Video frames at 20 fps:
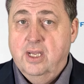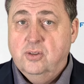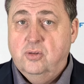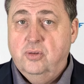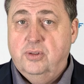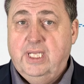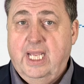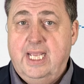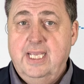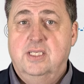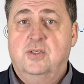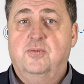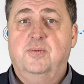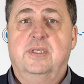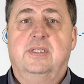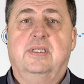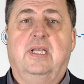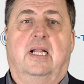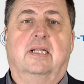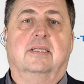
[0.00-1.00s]
Today's
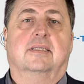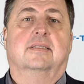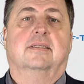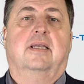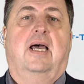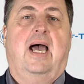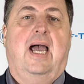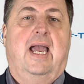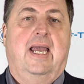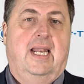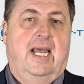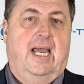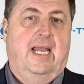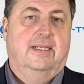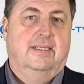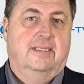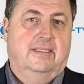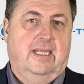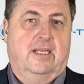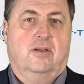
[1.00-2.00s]
results
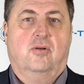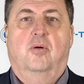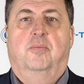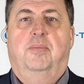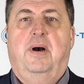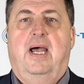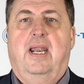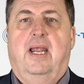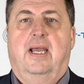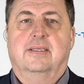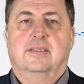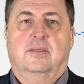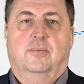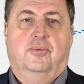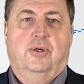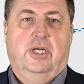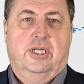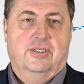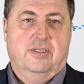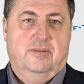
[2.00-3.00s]
highlight that Copala is a
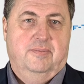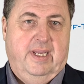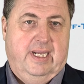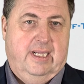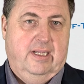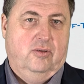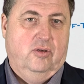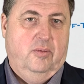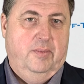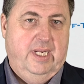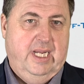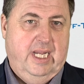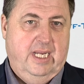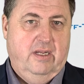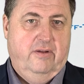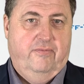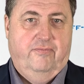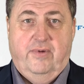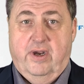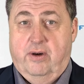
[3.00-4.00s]
precious metal
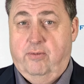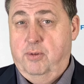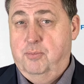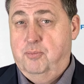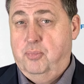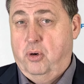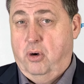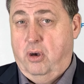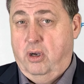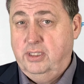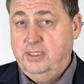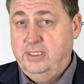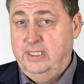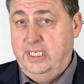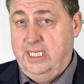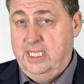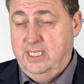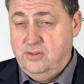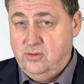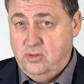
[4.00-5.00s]
dominated, very broad,
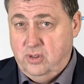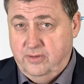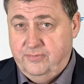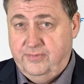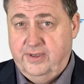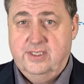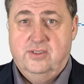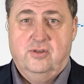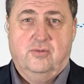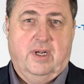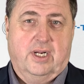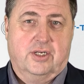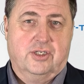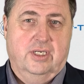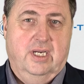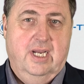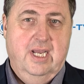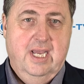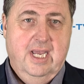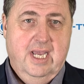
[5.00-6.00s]
near surface
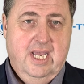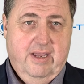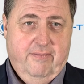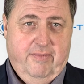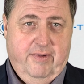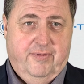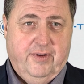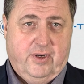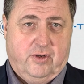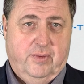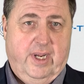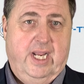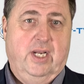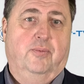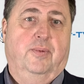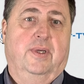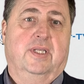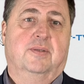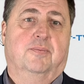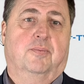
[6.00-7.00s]
structure with a
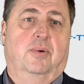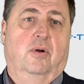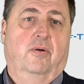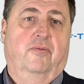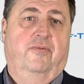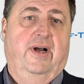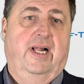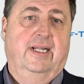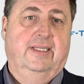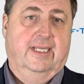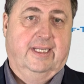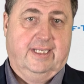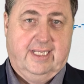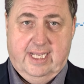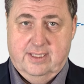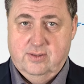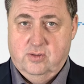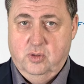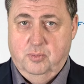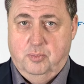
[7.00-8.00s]
grade width profile that
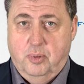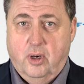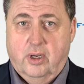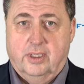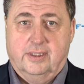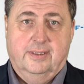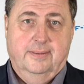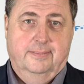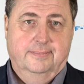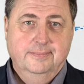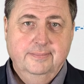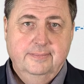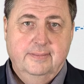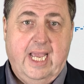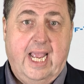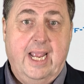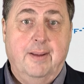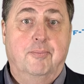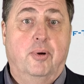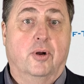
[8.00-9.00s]
can support
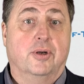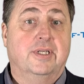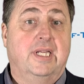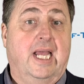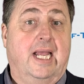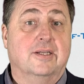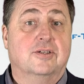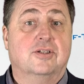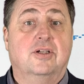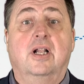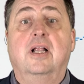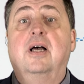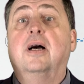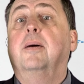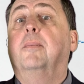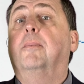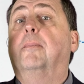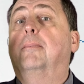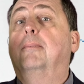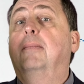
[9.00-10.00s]
a potential
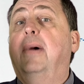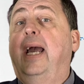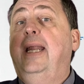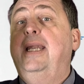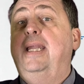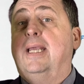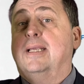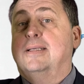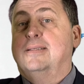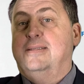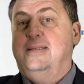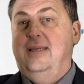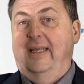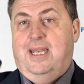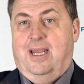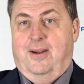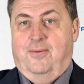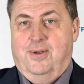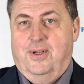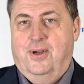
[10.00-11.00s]
mining
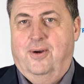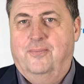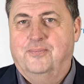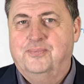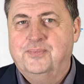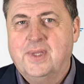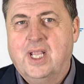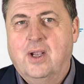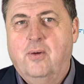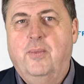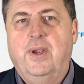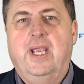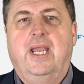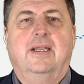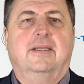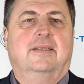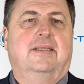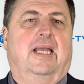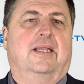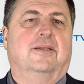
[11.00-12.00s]
scenario. We
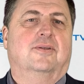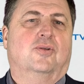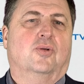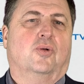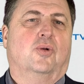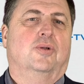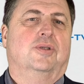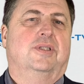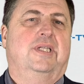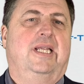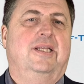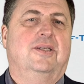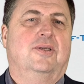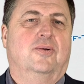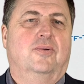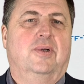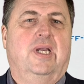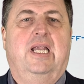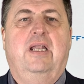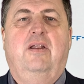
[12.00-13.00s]
intend to
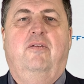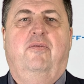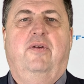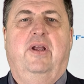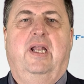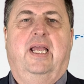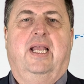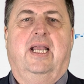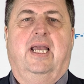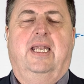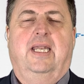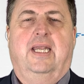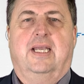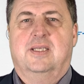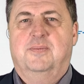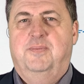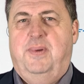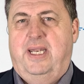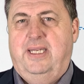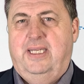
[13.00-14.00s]
continue infilling and
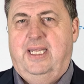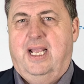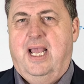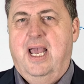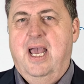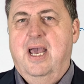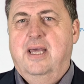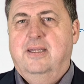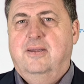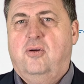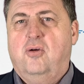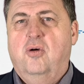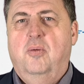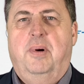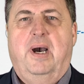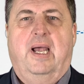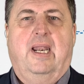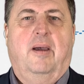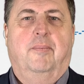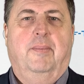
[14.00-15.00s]
expanding the
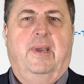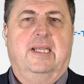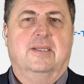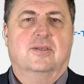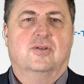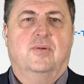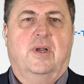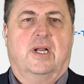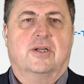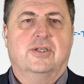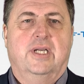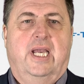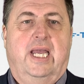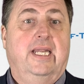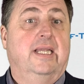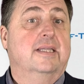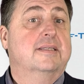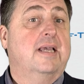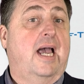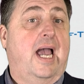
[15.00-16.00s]
Copala main structure
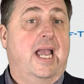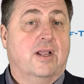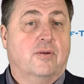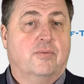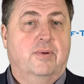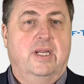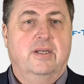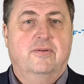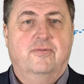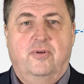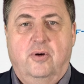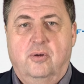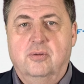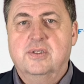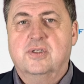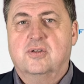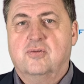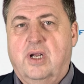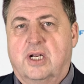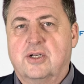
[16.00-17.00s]
and its high-grade
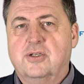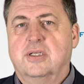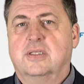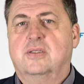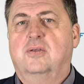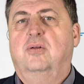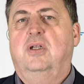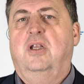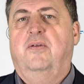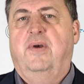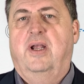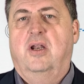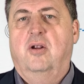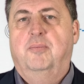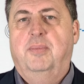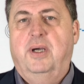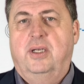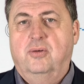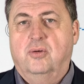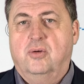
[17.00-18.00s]
fold structures to
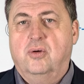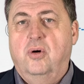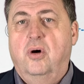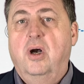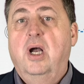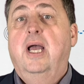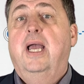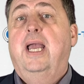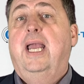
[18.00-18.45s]
develop Panuco